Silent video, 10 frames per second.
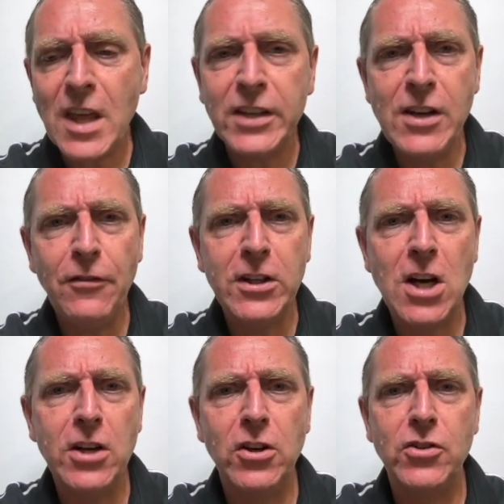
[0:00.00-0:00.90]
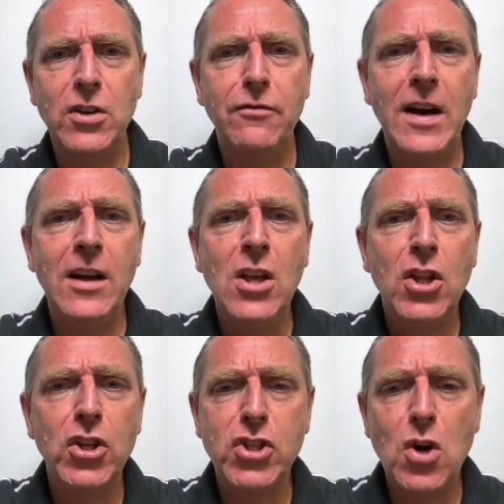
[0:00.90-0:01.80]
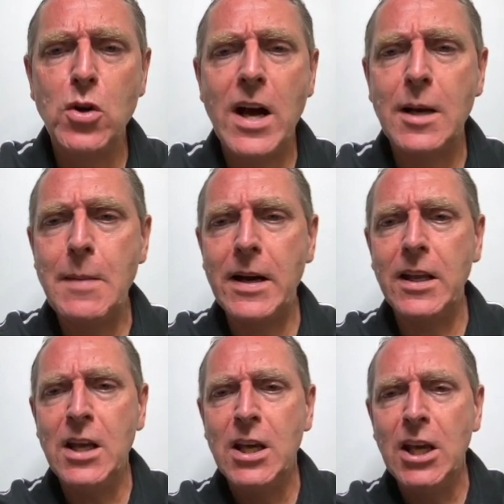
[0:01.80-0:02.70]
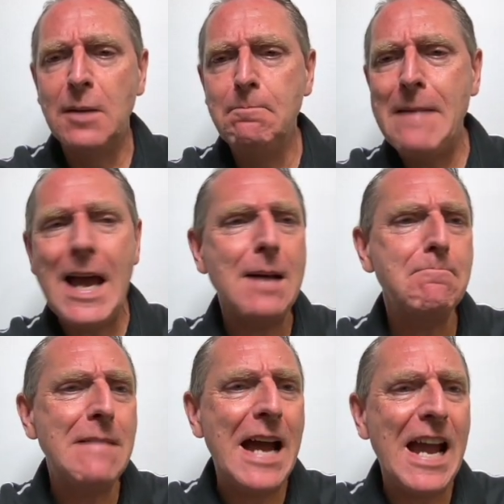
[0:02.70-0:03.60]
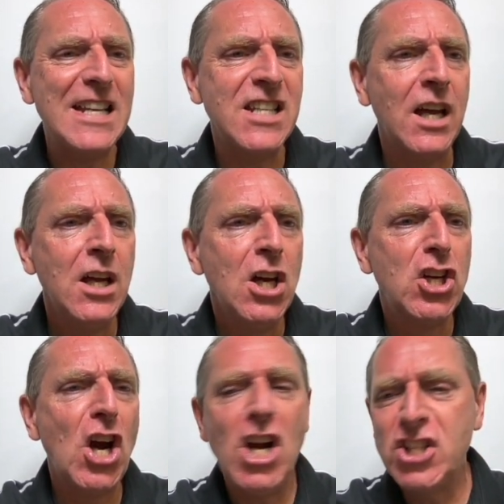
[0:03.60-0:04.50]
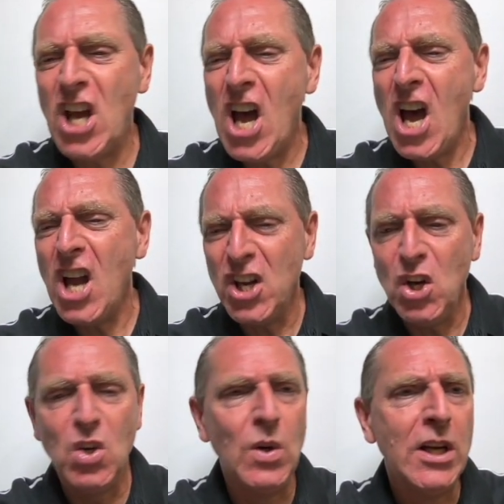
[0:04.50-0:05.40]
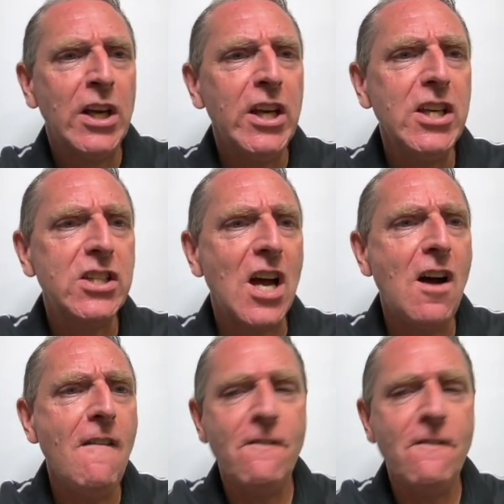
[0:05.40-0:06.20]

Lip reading: Definitely Cardano's on fire. There's no doubt about it. In my mind, Cardano is on